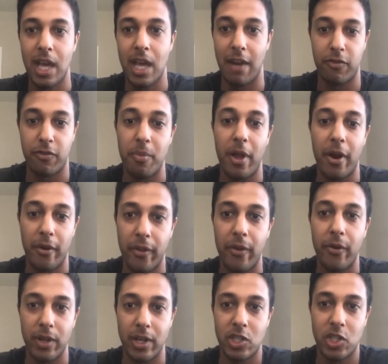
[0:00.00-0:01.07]
And from there, the
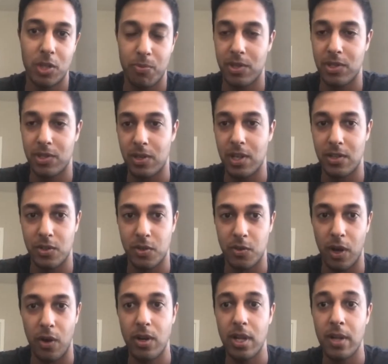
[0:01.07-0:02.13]
relationship has
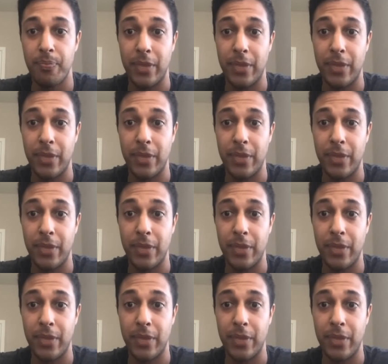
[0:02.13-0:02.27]
grown.